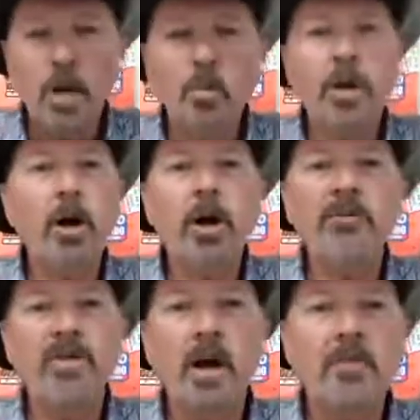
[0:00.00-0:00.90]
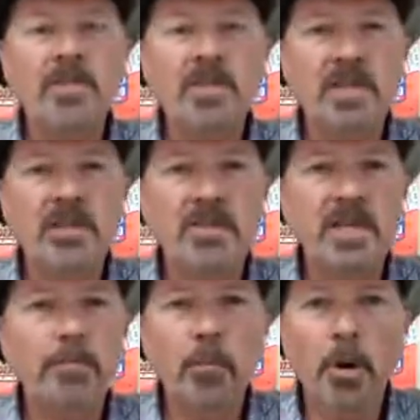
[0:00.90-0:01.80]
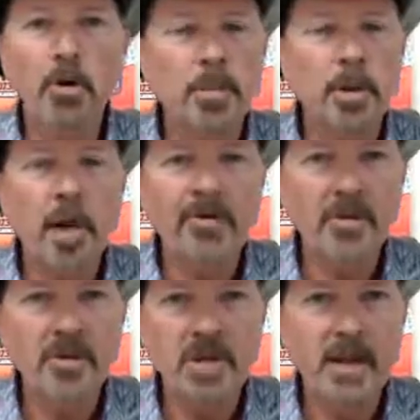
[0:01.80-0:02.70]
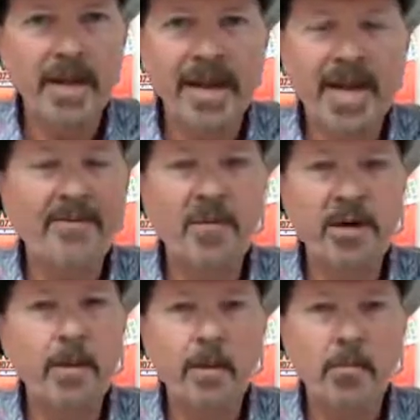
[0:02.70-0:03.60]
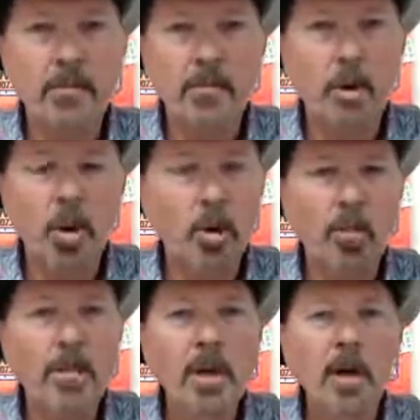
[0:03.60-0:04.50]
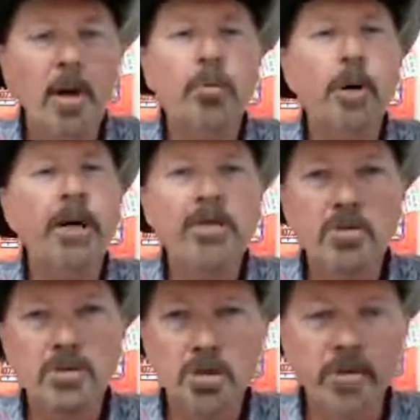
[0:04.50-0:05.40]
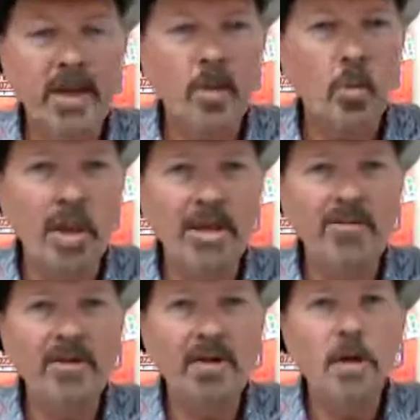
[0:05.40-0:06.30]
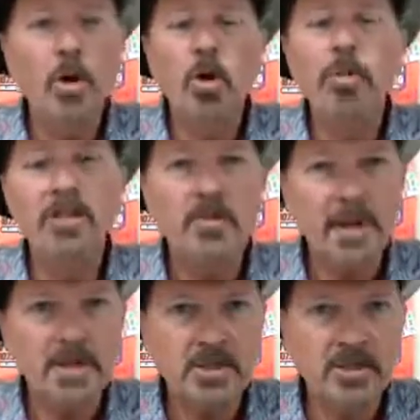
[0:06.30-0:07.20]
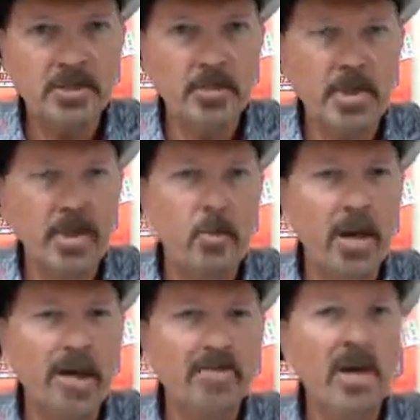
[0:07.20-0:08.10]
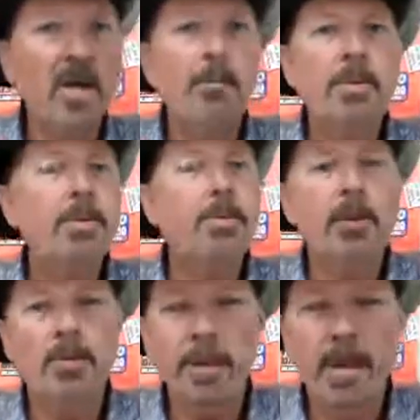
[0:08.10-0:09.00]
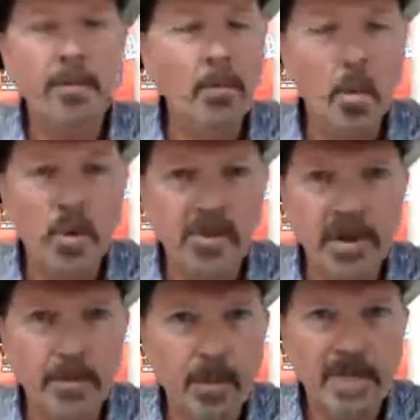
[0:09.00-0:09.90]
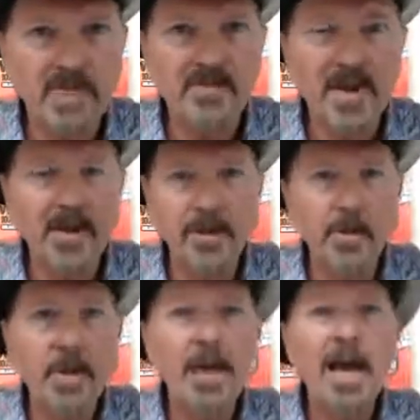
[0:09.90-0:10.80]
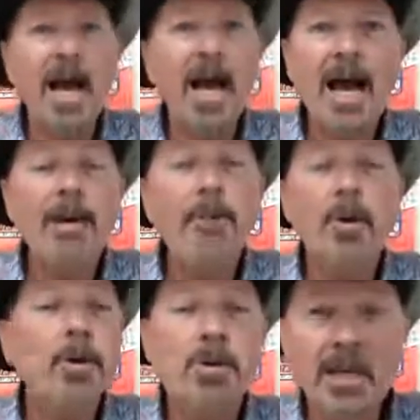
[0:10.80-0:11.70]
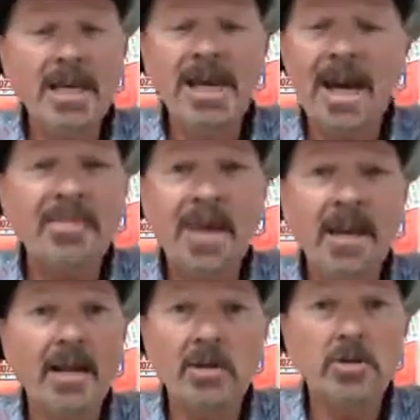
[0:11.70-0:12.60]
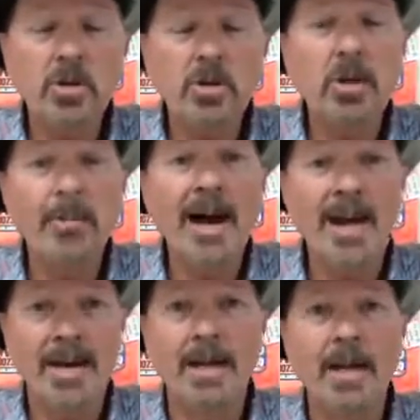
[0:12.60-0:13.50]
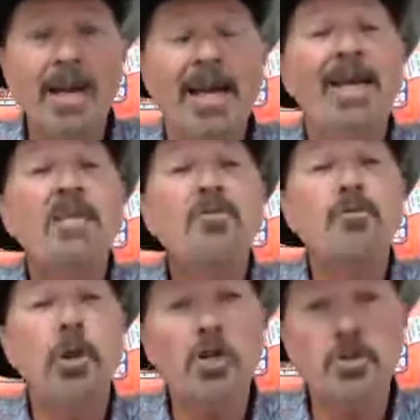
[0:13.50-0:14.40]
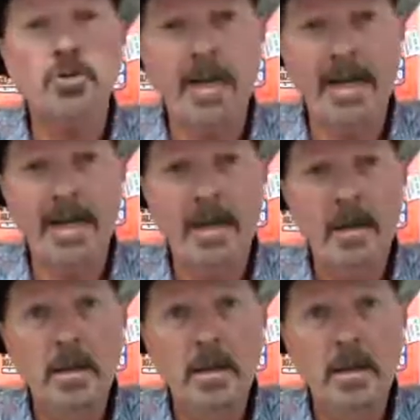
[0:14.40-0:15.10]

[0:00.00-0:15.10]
we are obviously are seeing multiple offers on every home. Appraisals are being waived. Home inspections are being waived. People are paying more than appraised value. I'm personally not that concerned about it. It's frustrating,